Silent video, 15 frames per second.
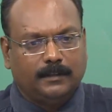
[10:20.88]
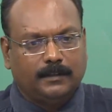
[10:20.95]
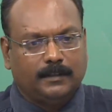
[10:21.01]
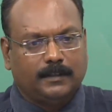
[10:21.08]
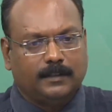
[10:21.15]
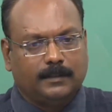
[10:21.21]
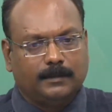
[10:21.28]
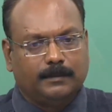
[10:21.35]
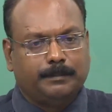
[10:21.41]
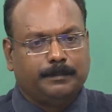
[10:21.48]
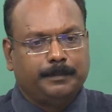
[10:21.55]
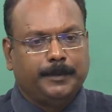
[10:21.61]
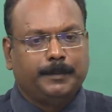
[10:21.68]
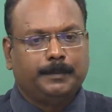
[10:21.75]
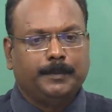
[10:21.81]
the
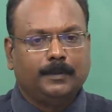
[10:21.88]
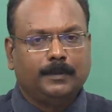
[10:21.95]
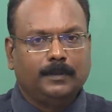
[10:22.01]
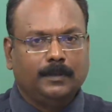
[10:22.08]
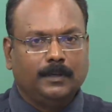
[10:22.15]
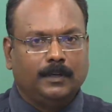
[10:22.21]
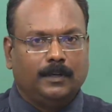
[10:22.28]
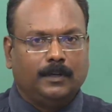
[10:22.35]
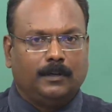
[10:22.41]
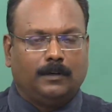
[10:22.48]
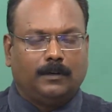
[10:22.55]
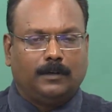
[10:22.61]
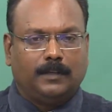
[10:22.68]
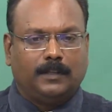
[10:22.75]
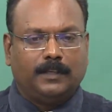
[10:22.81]
people
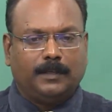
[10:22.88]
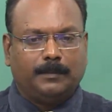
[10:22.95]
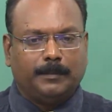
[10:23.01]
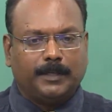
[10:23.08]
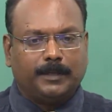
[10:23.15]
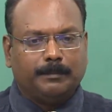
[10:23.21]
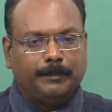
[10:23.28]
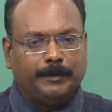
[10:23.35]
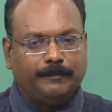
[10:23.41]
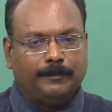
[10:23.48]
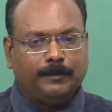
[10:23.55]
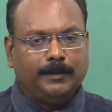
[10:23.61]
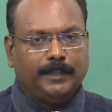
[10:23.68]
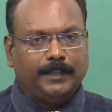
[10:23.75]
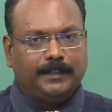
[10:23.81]
are there, but
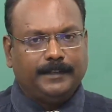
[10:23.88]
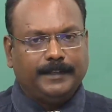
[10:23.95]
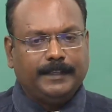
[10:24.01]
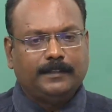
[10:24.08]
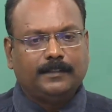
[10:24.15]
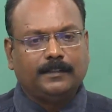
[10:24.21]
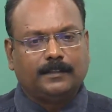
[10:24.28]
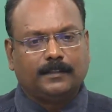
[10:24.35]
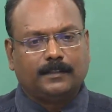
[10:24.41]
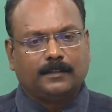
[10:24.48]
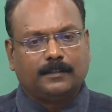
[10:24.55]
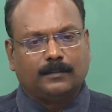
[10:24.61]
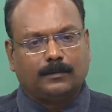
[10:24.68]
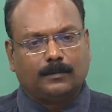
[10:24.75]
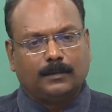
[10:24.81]
before it
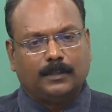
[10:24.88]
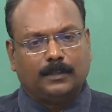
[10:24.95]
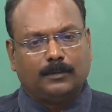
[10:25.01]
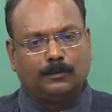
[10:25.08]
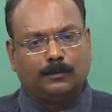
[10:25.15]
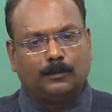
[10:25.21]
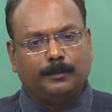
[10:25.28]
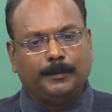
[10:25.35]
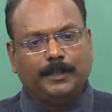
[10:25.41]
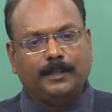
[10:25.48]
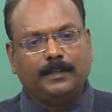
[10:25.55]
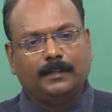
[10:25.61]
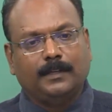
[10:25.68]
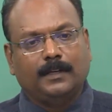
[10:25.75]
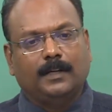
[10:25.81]
reaches, so there are so
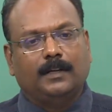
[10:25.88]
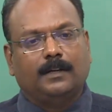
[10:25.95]
many